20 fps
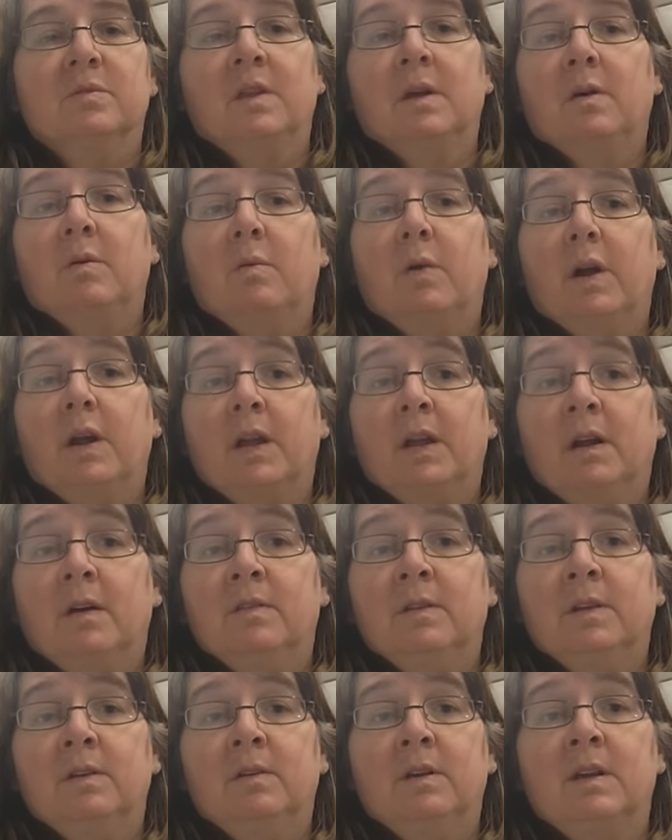they were working
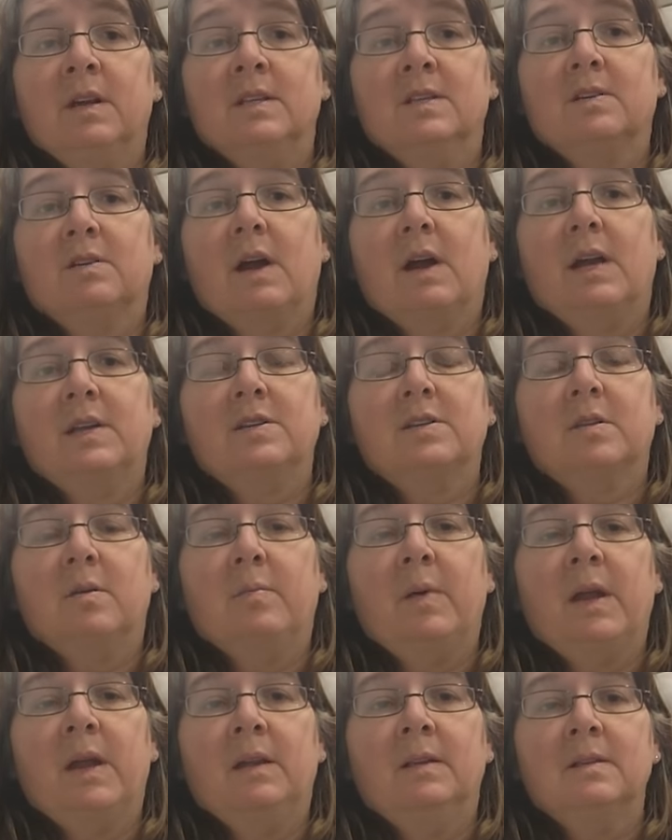on the unit had scratched the
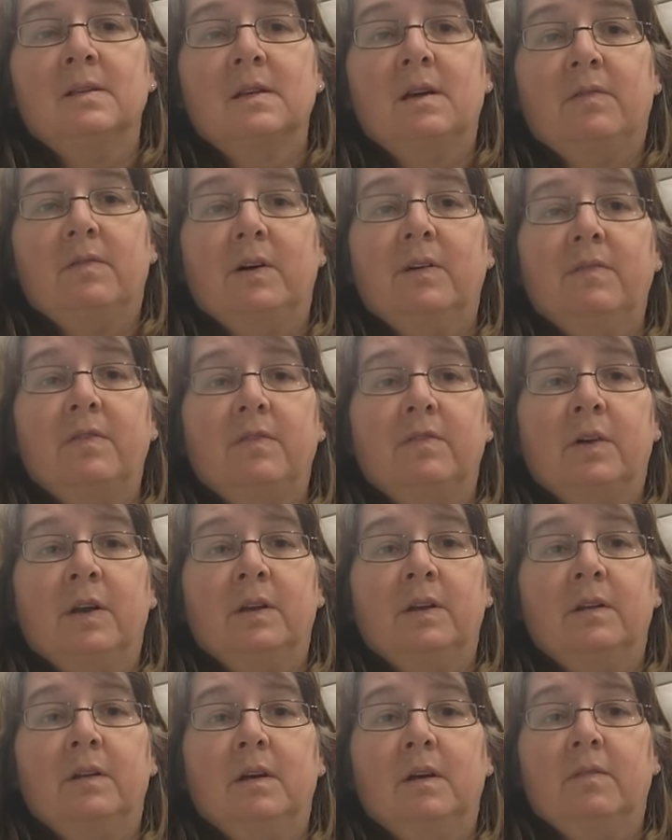paint and stuff off the
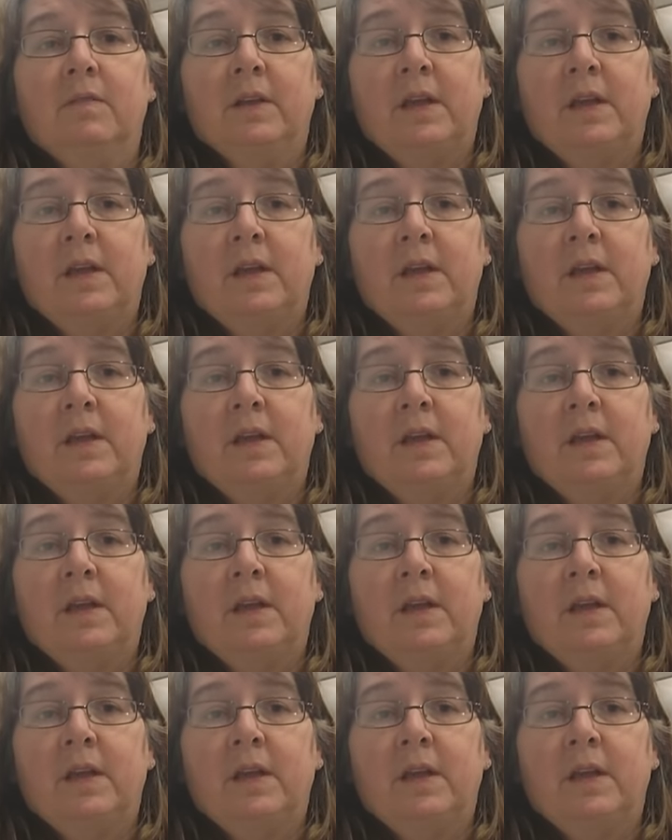front of the